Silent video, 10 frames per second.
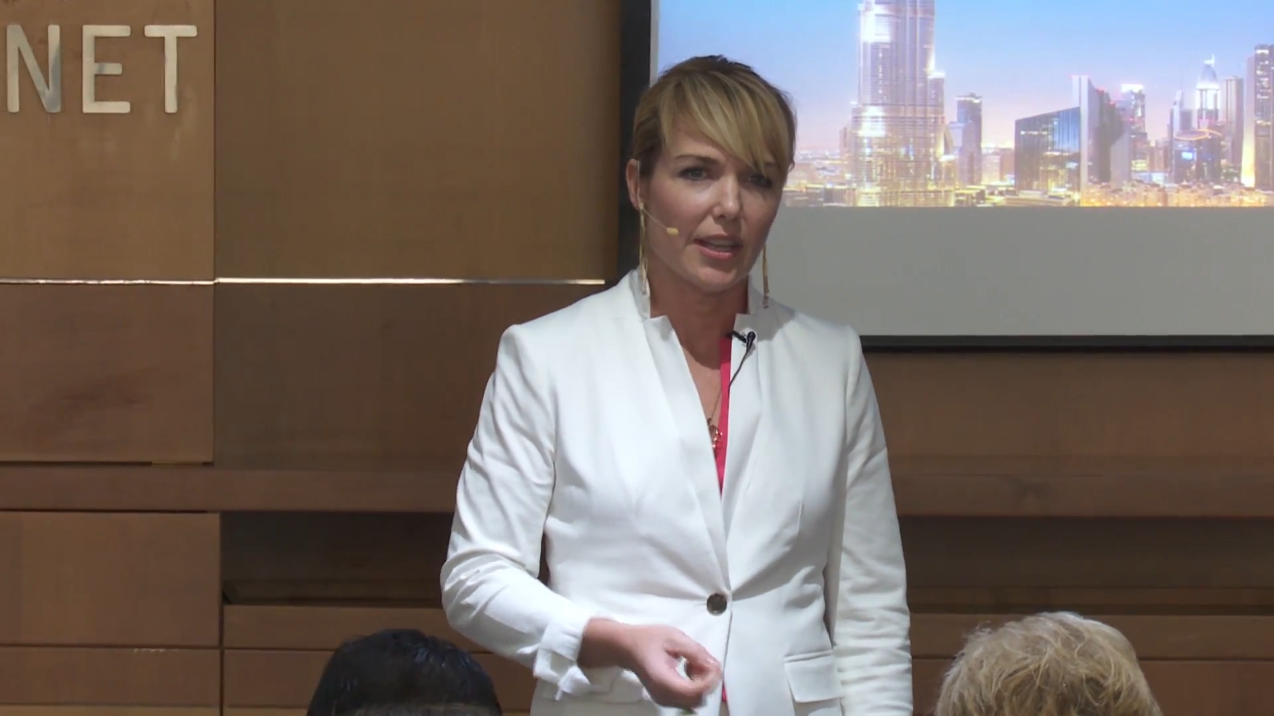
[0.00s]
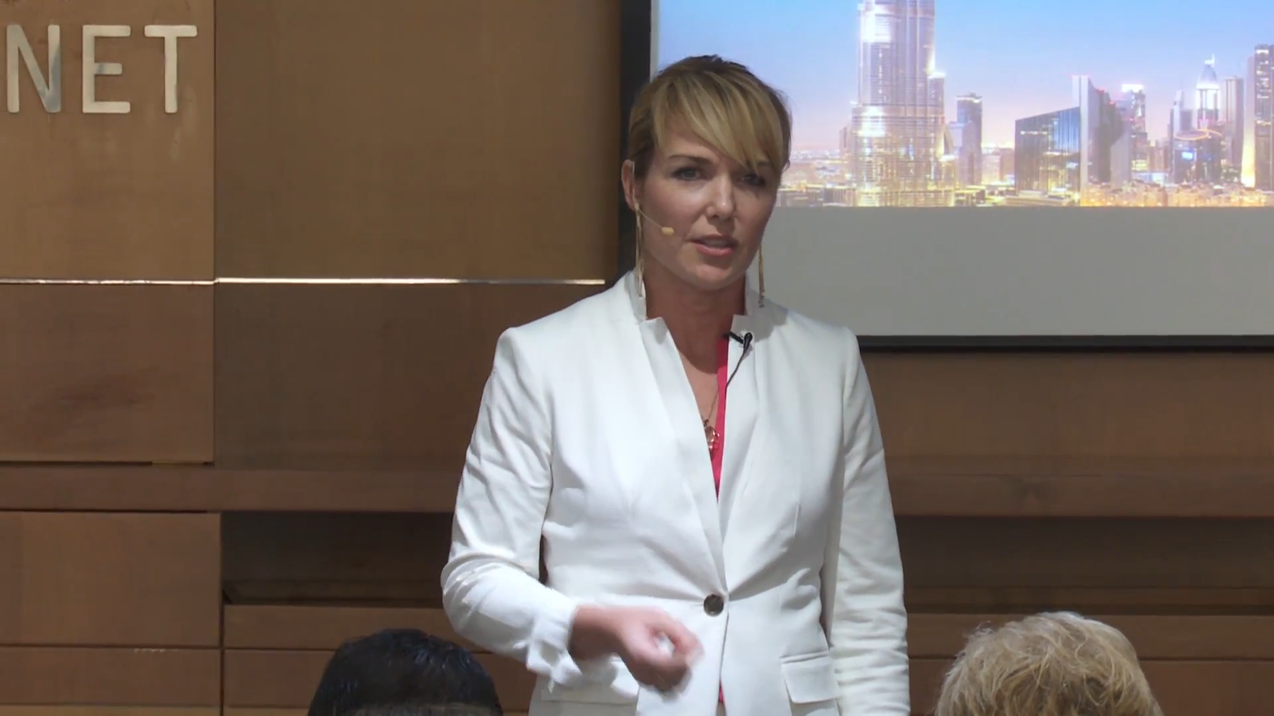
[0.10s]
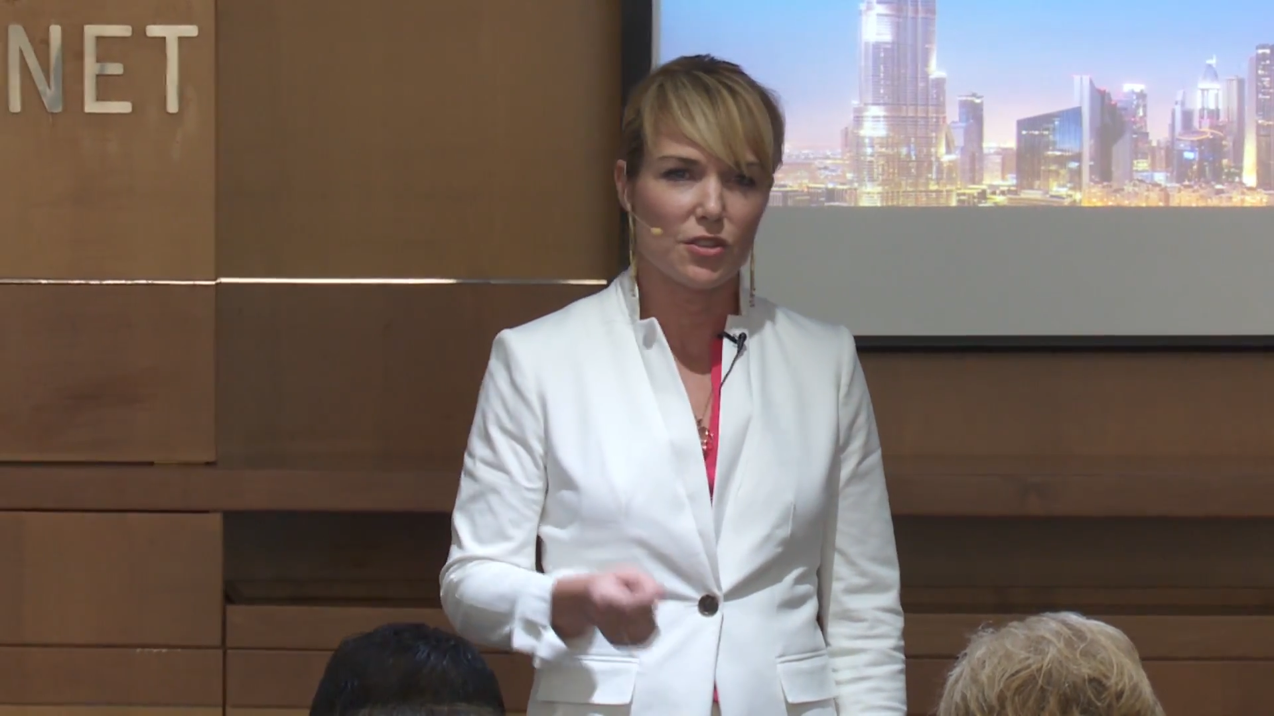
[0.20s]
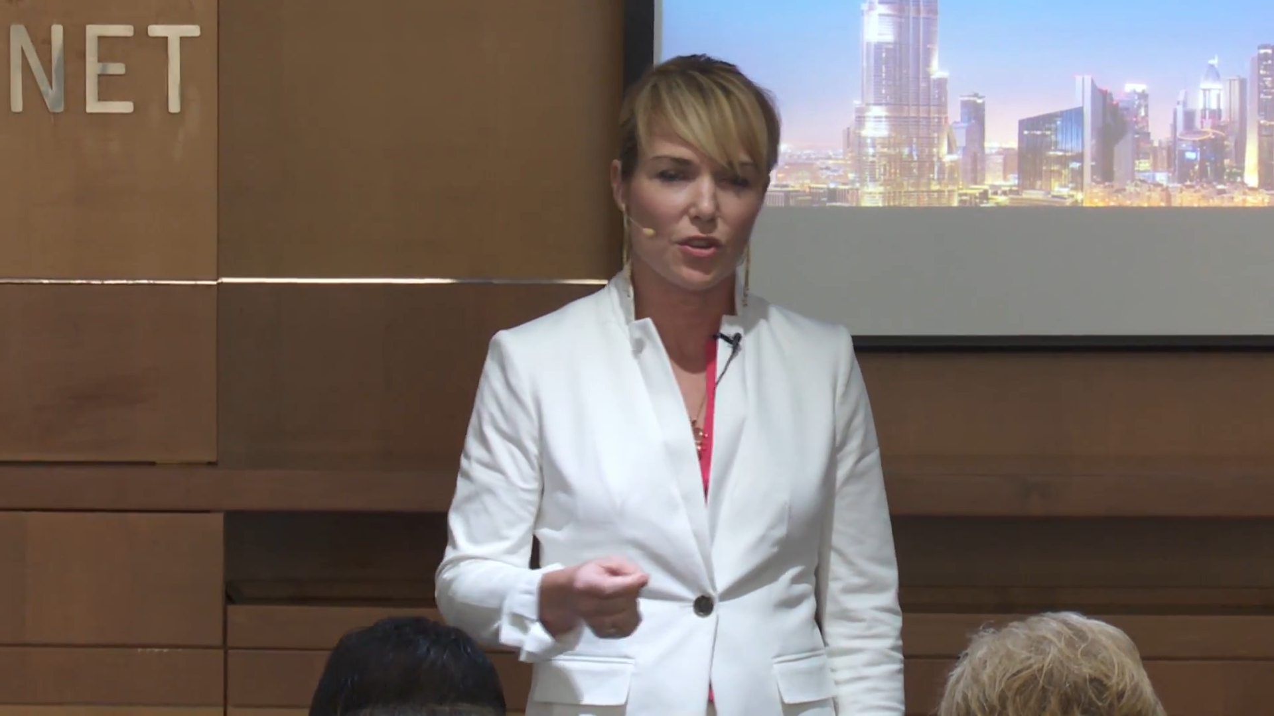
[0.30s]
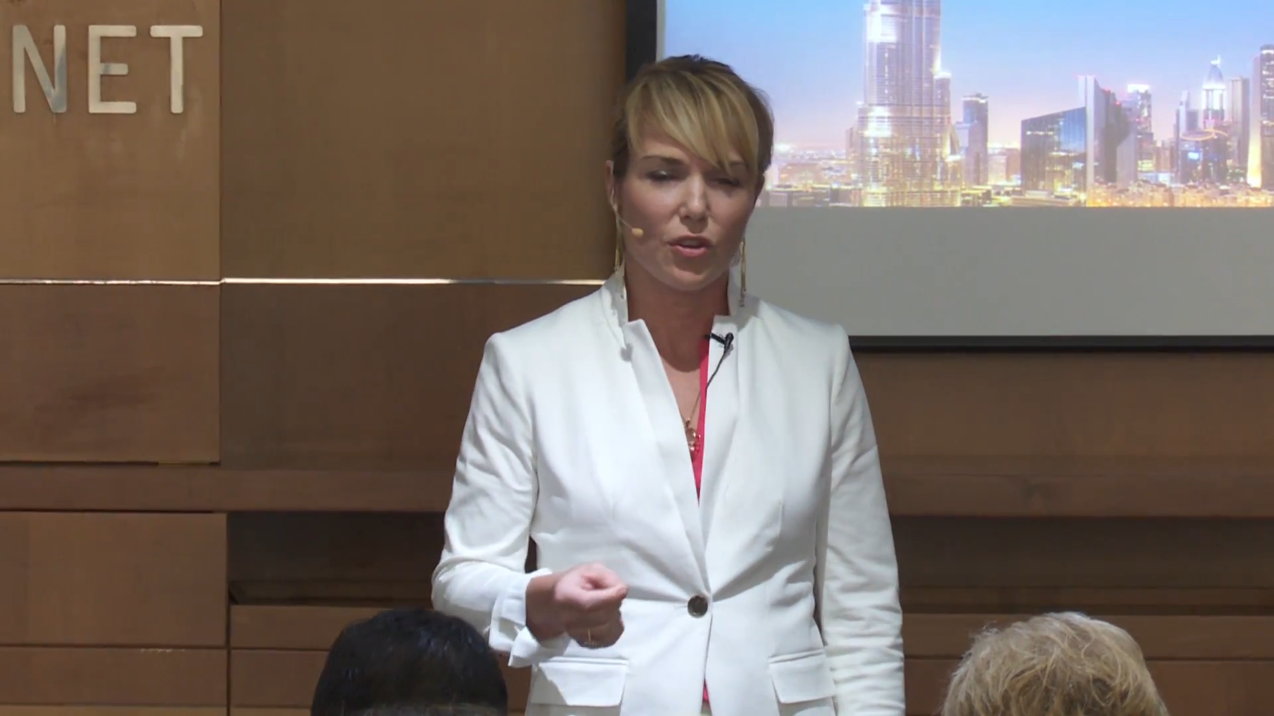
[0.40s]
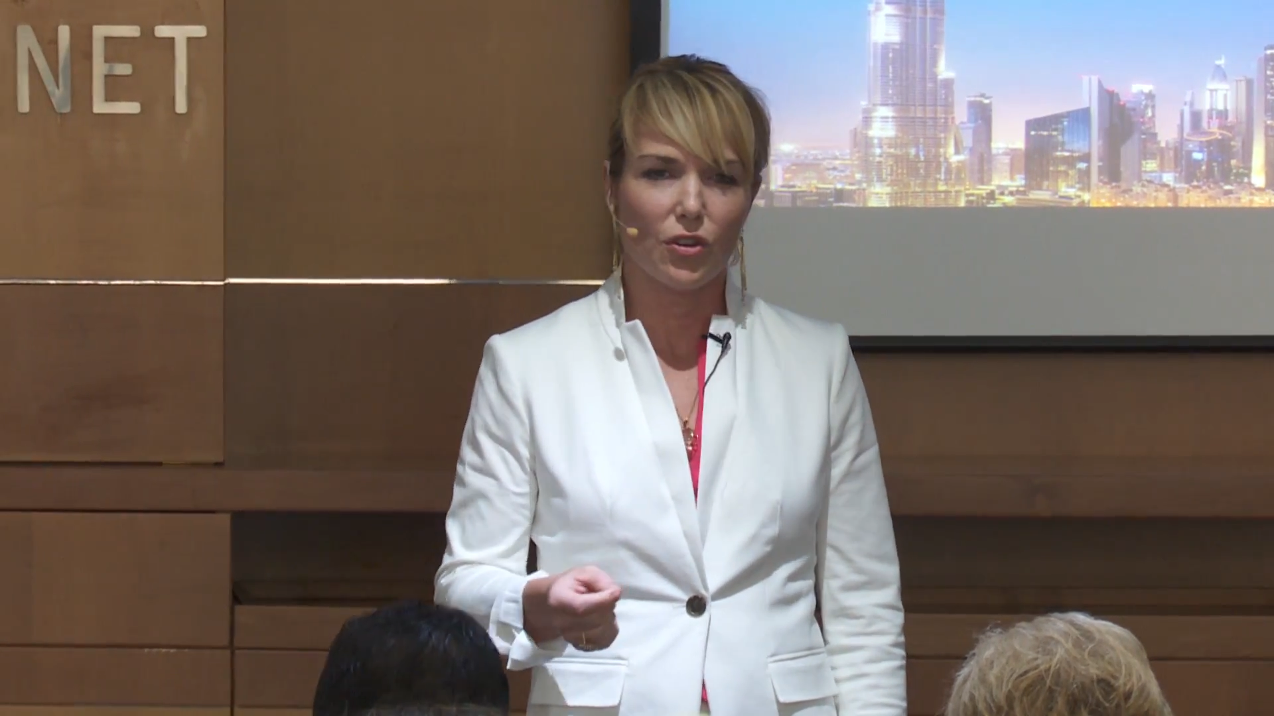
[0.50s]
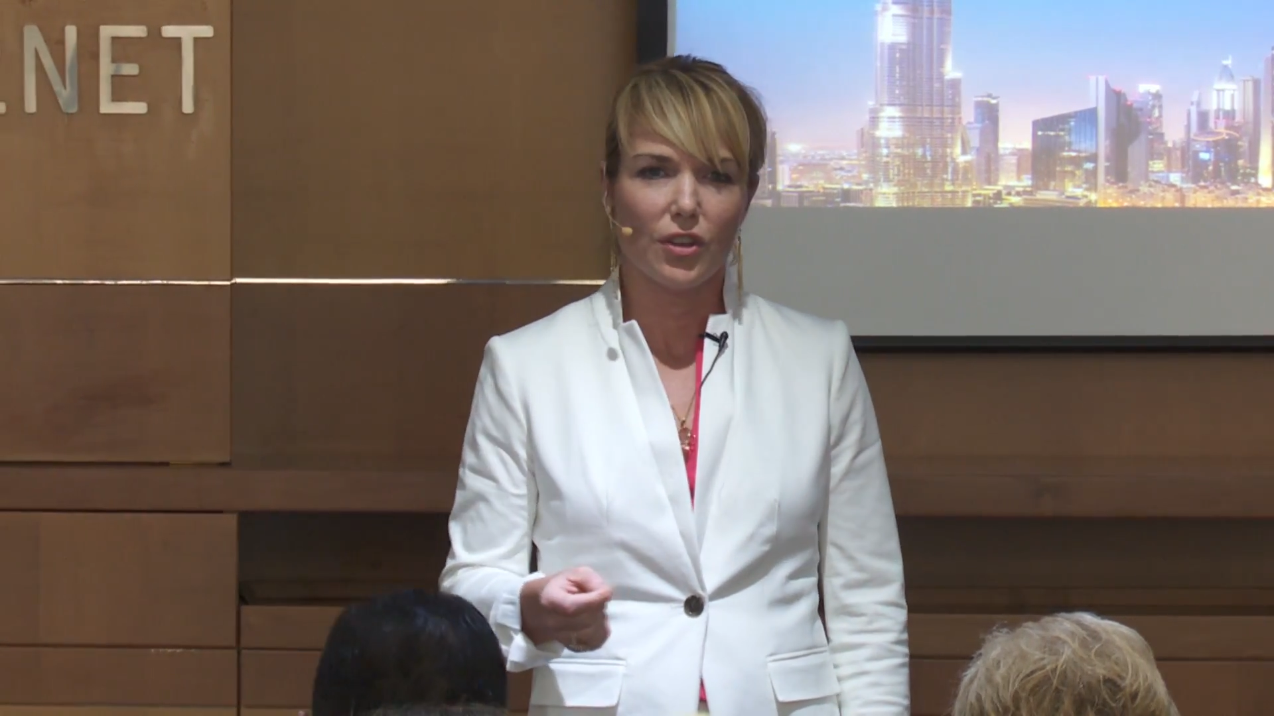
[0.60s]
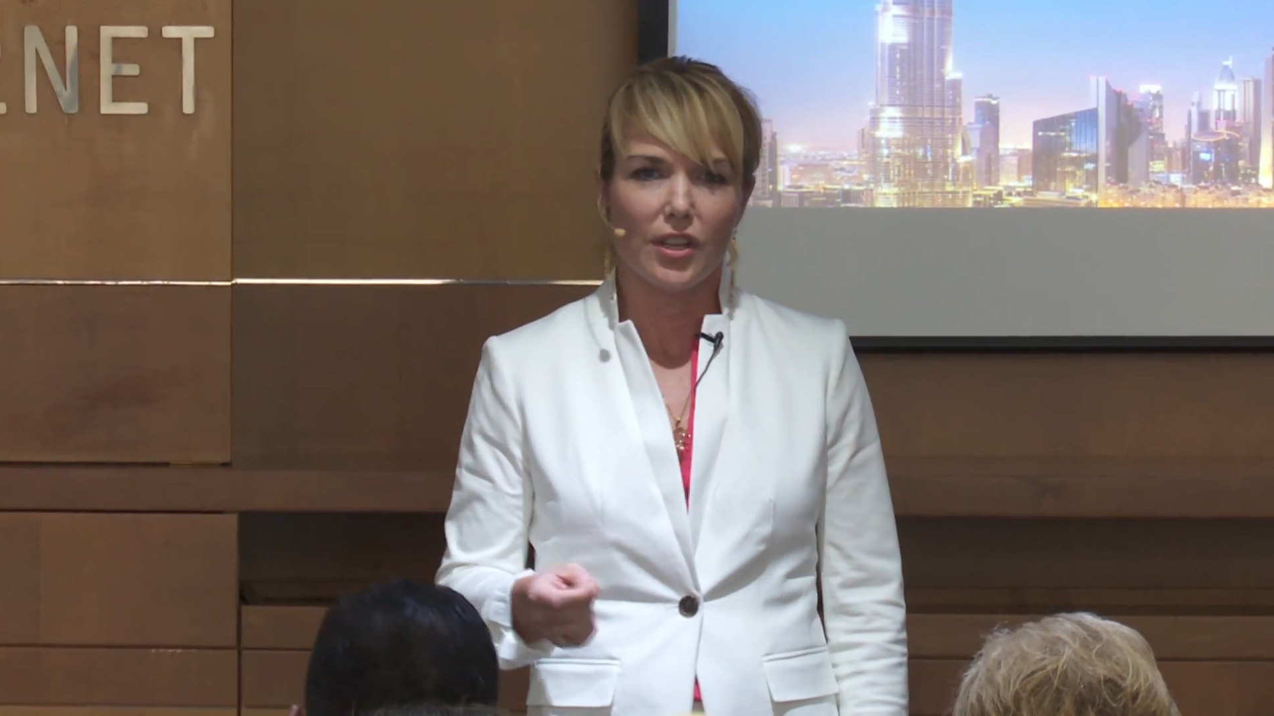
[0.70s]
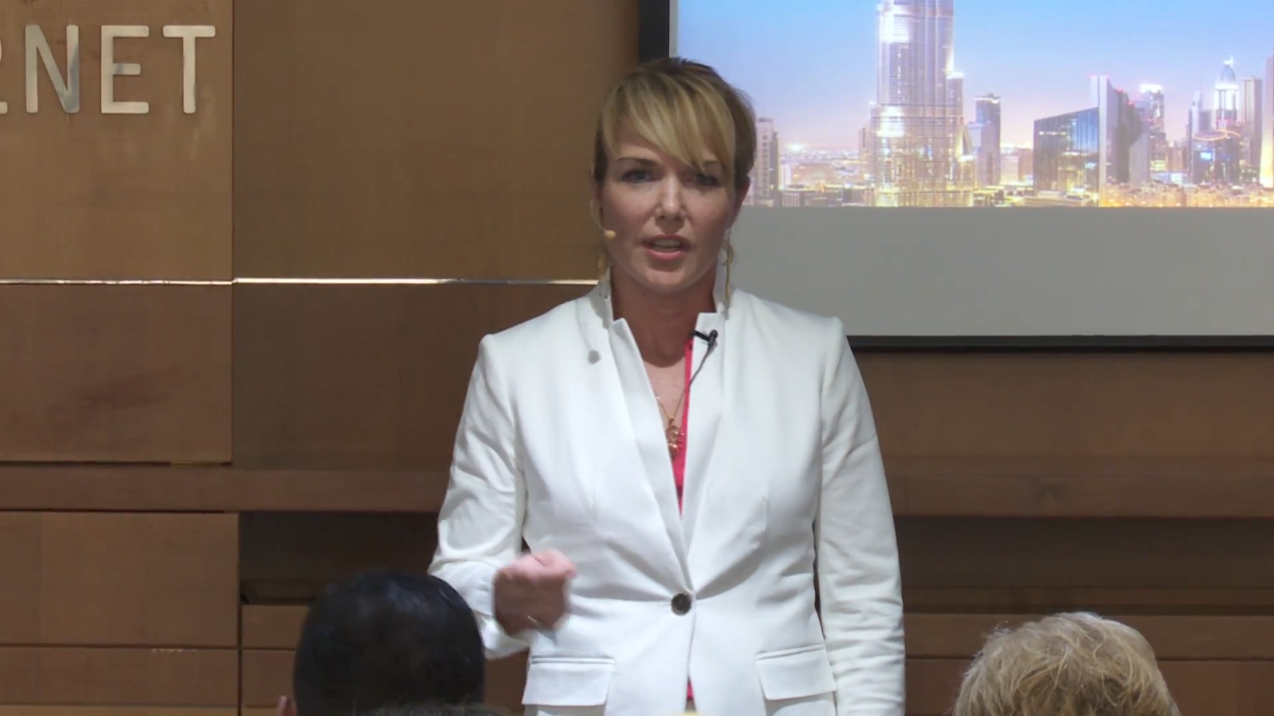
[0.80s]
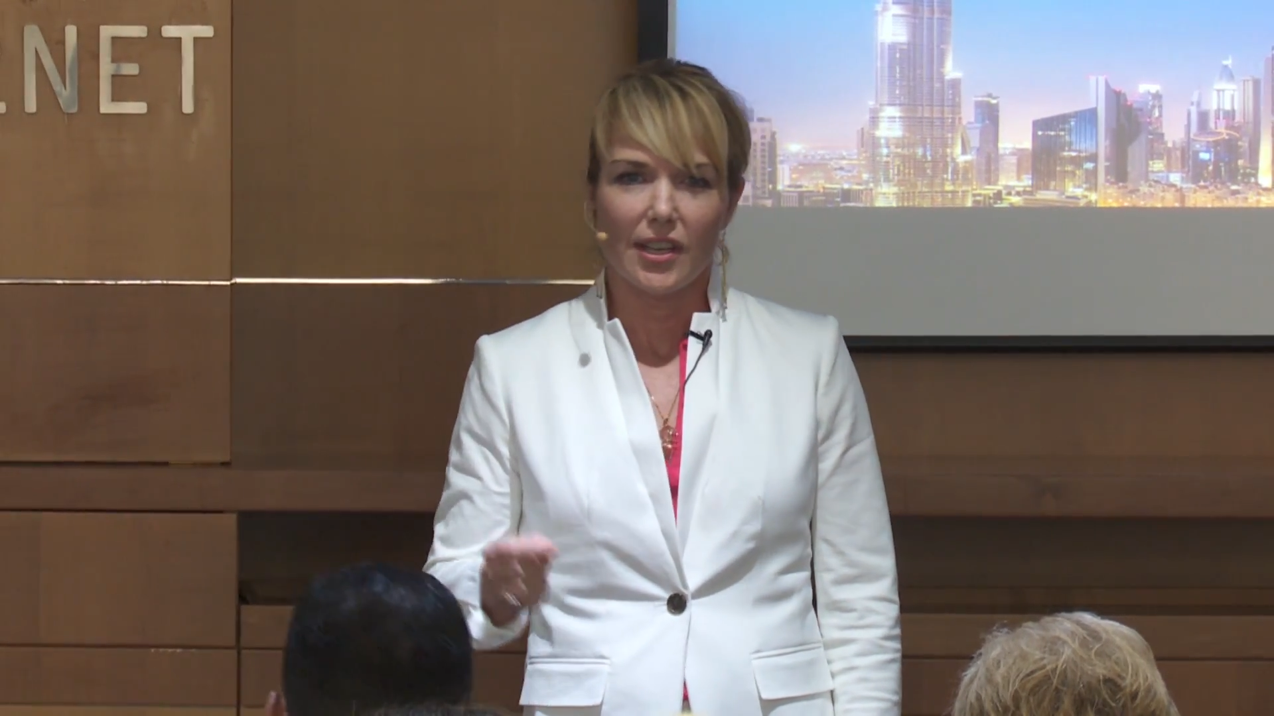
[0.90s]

And so